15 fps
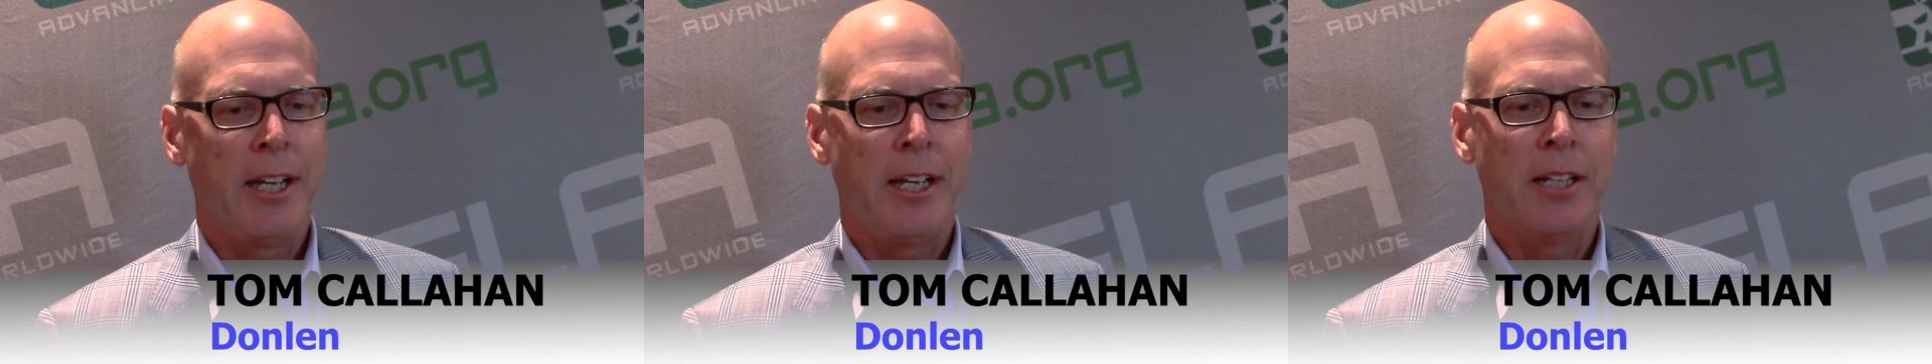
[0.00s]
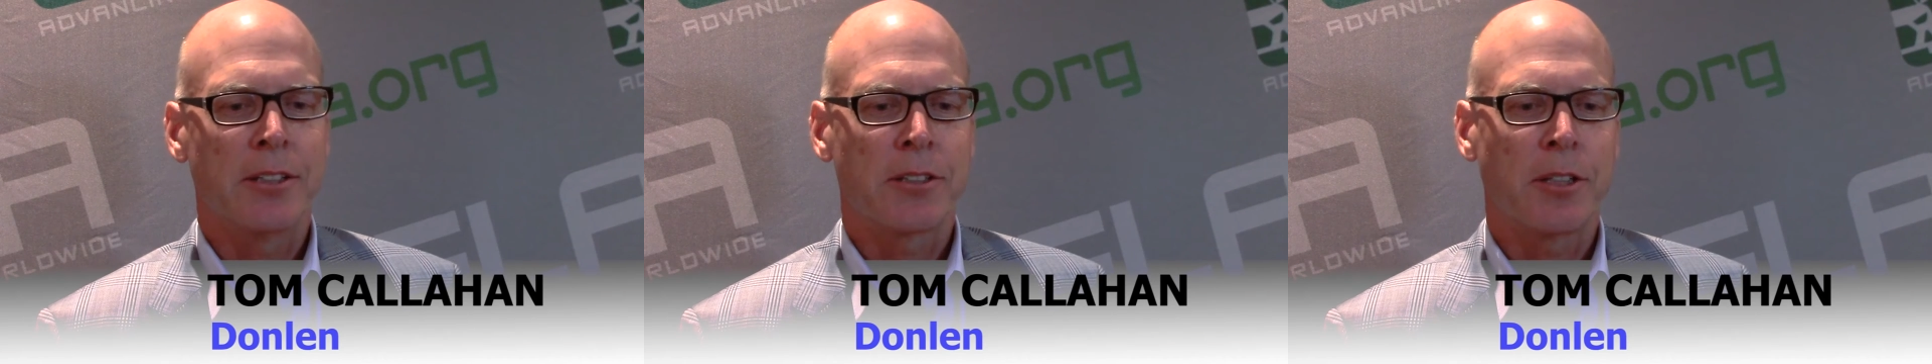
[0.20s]

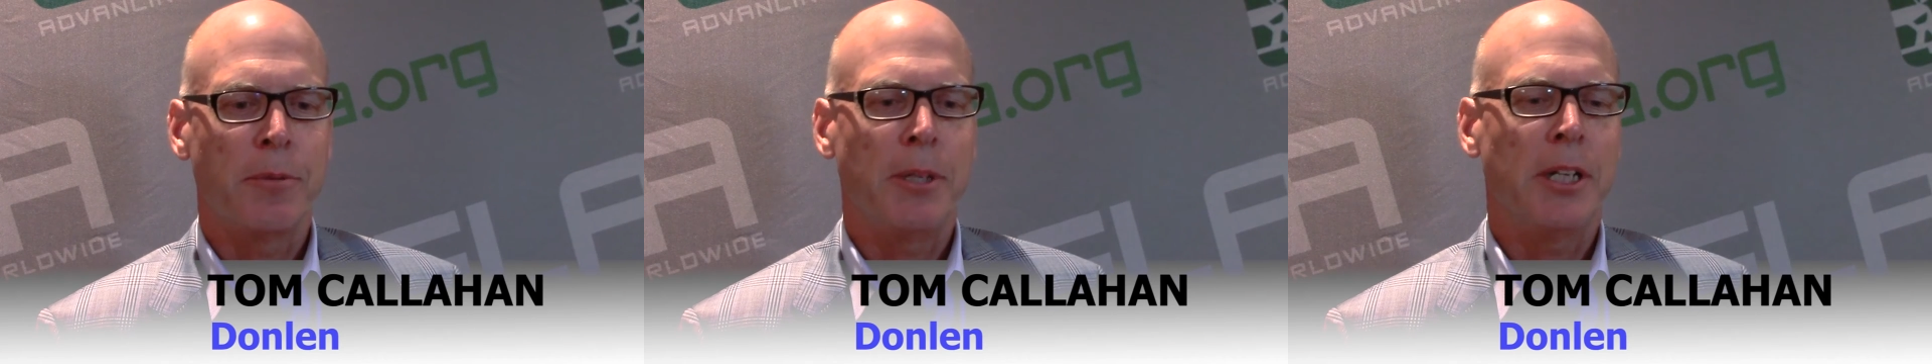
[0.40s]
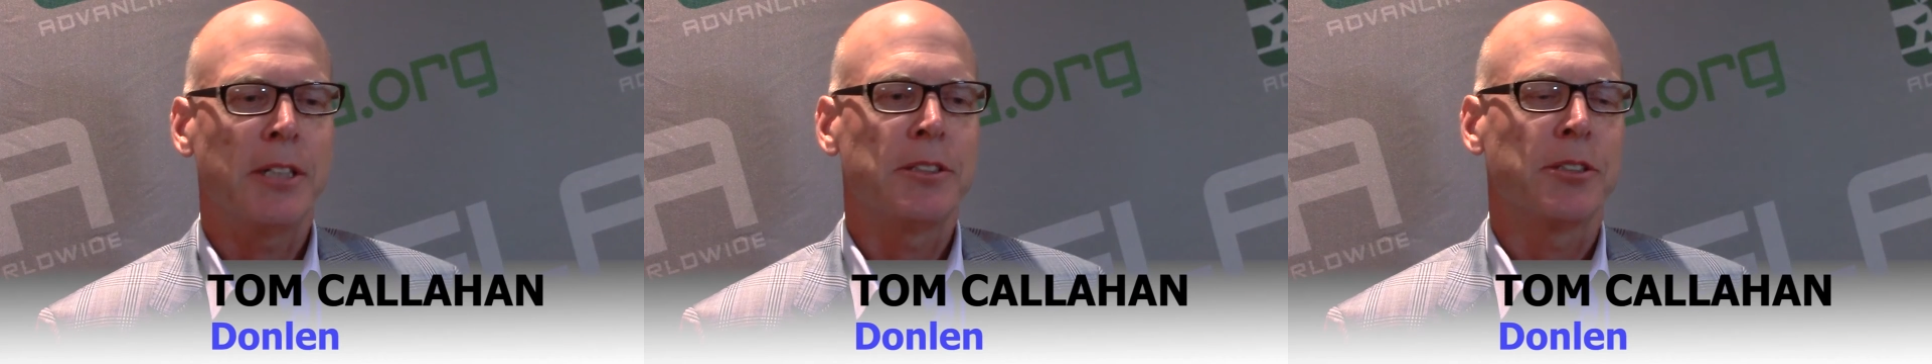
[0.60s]
And it's going
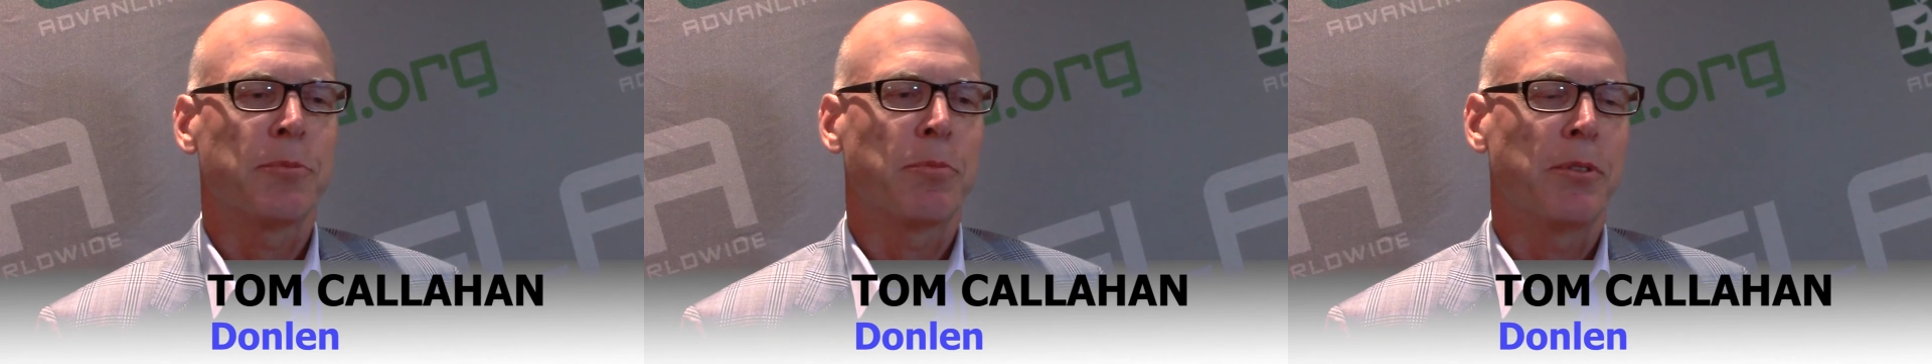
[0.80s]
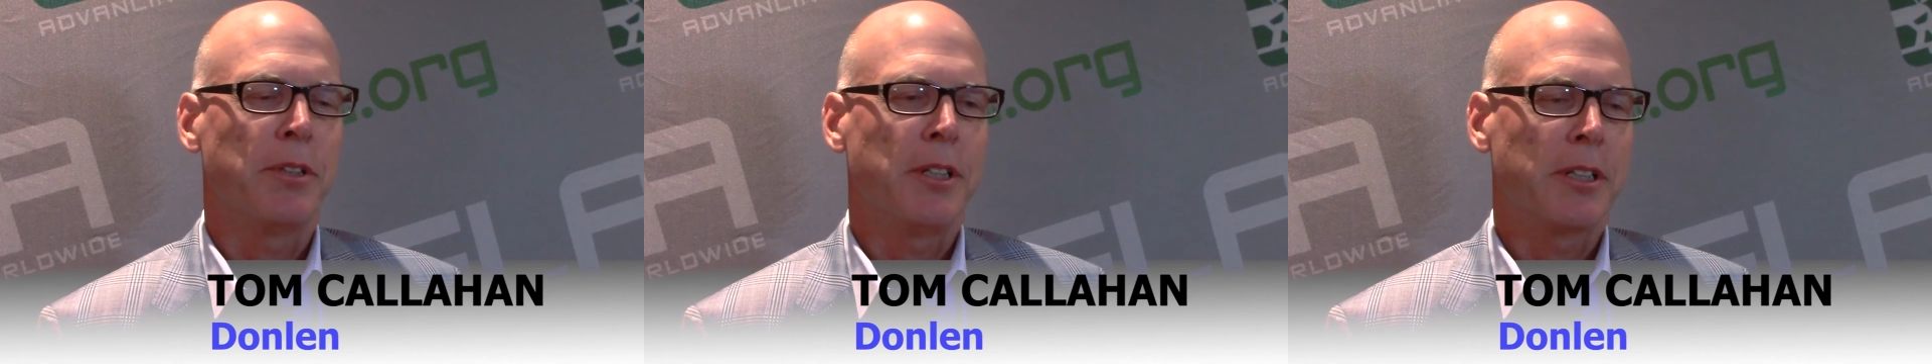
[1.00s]
to be not just
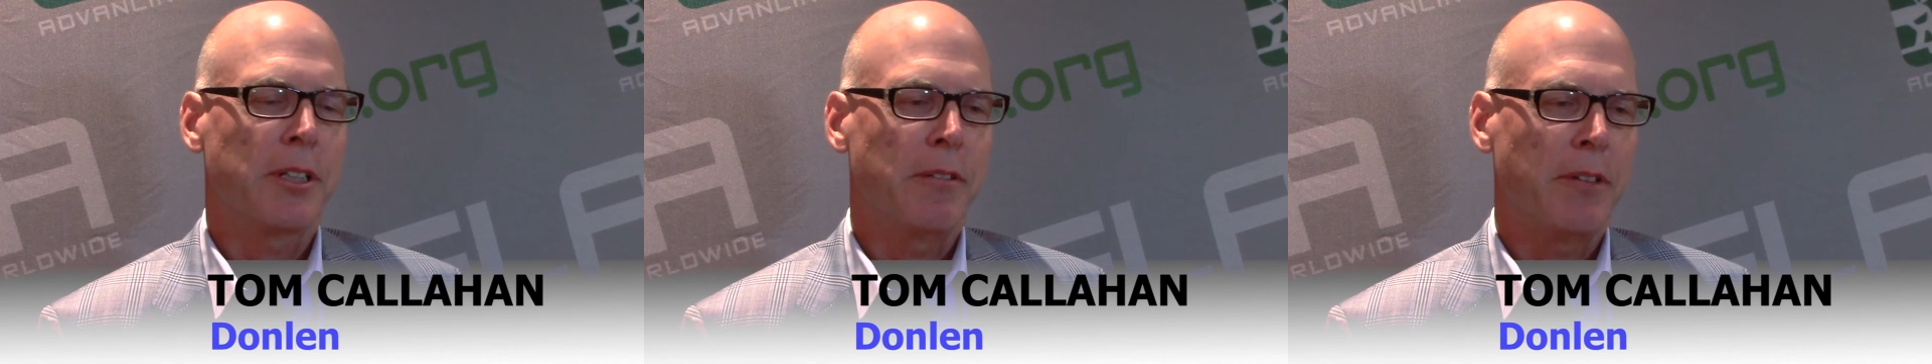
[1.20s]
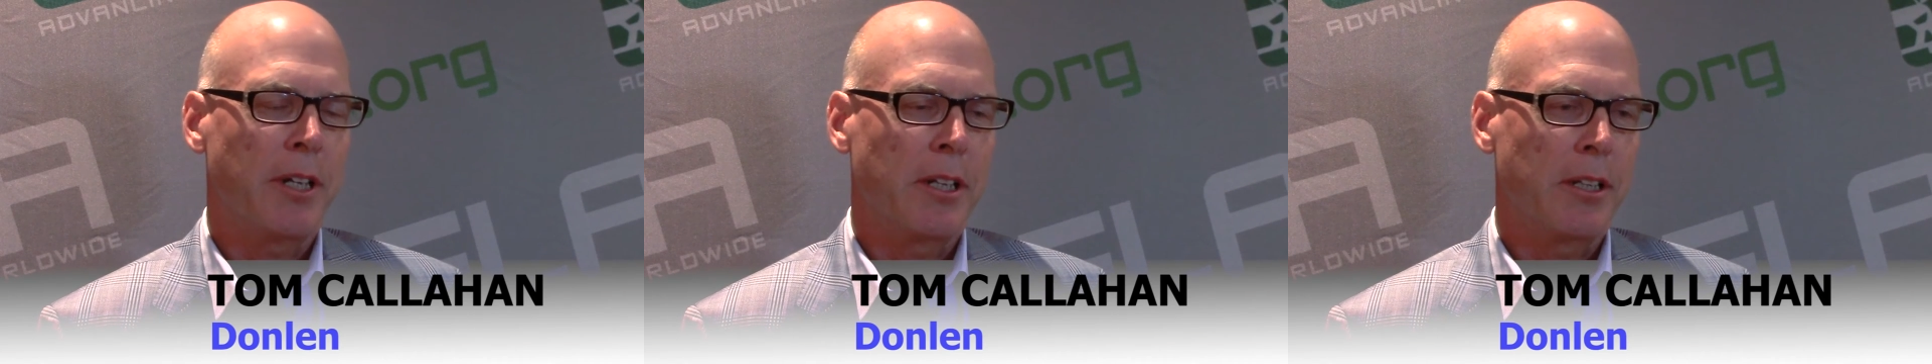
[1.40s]

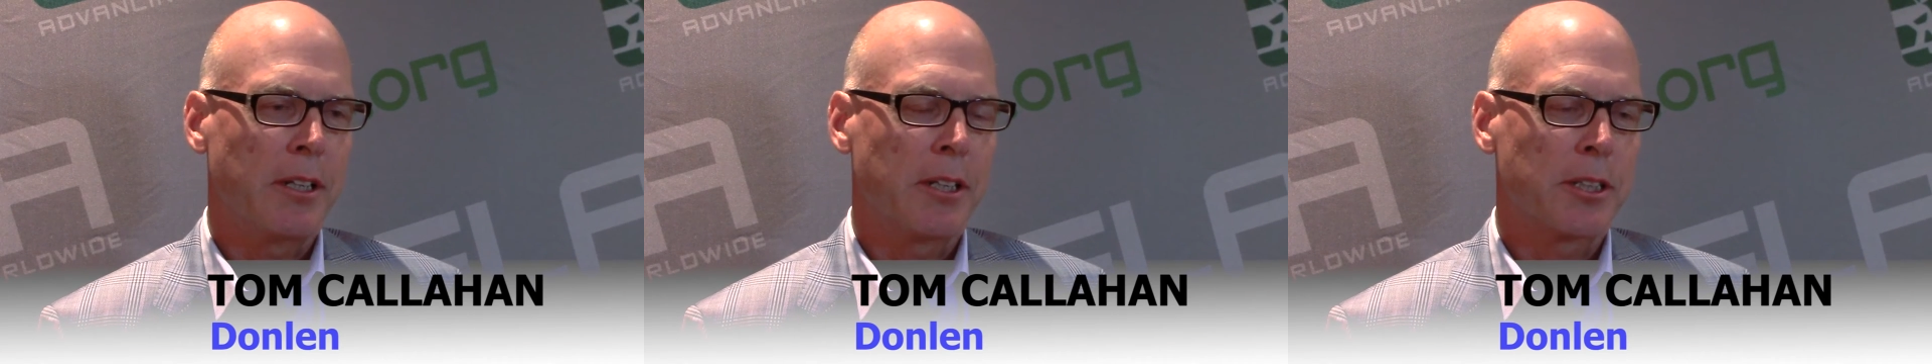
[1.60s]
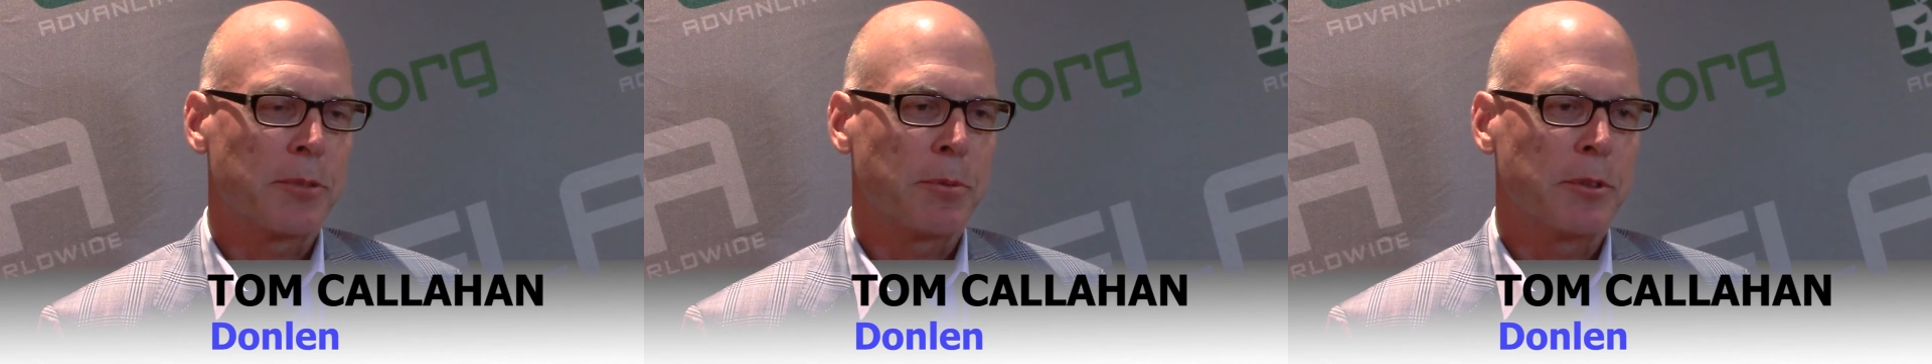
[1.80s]
predictive
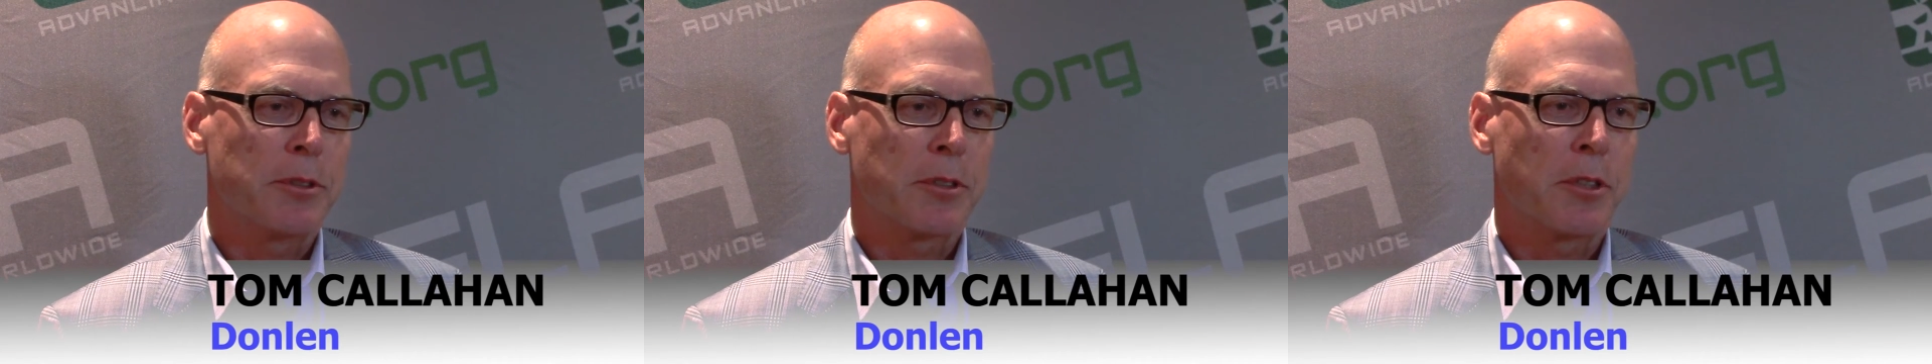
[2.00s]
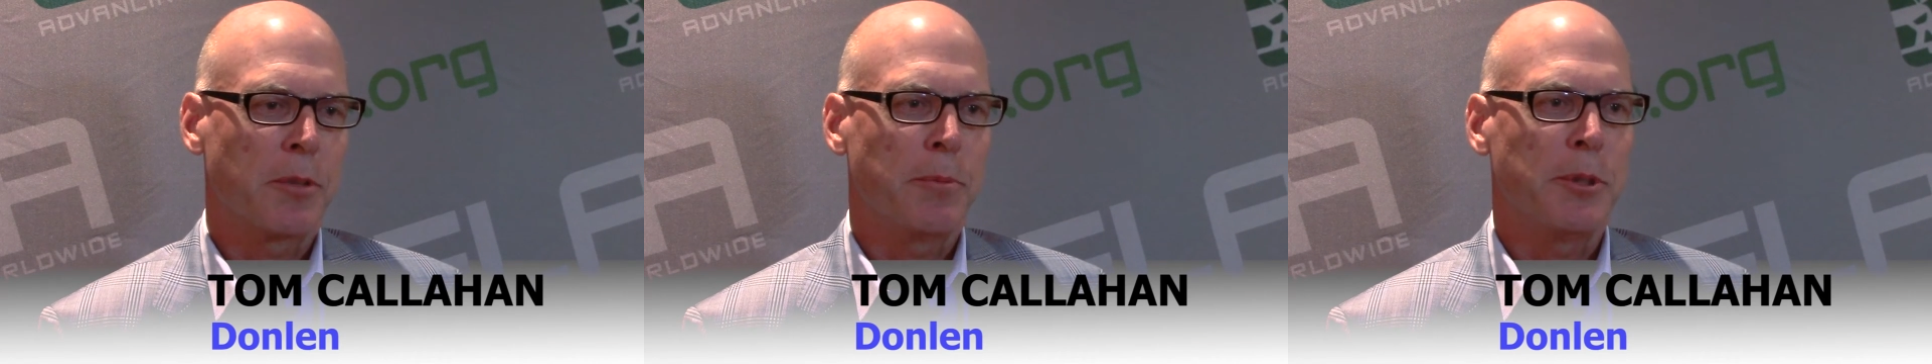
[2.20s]
analytics, but it's
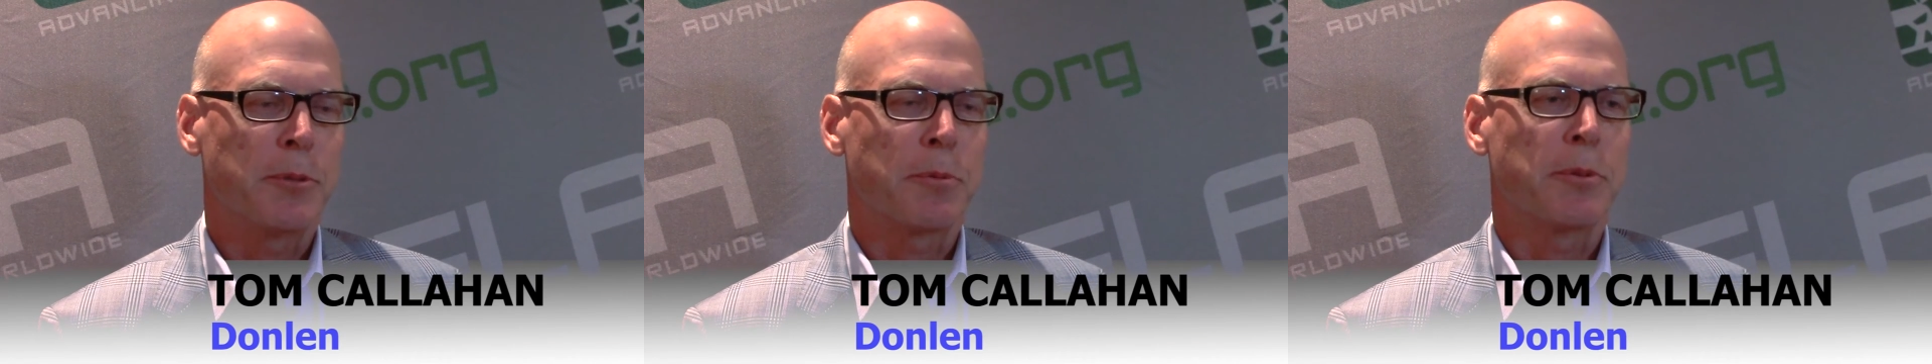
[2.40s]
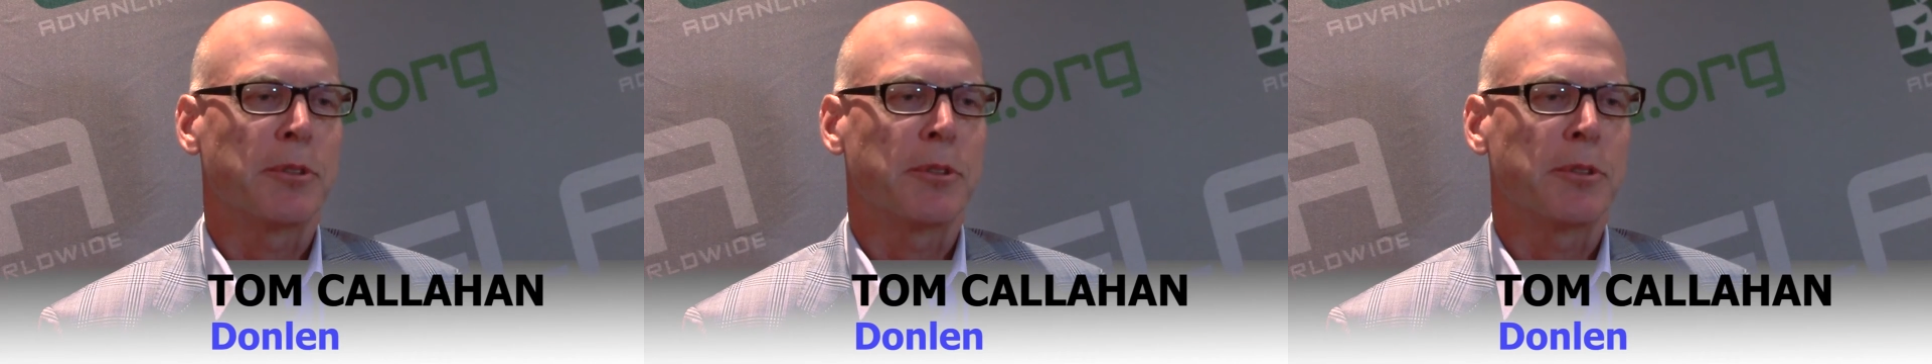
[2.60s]
going to be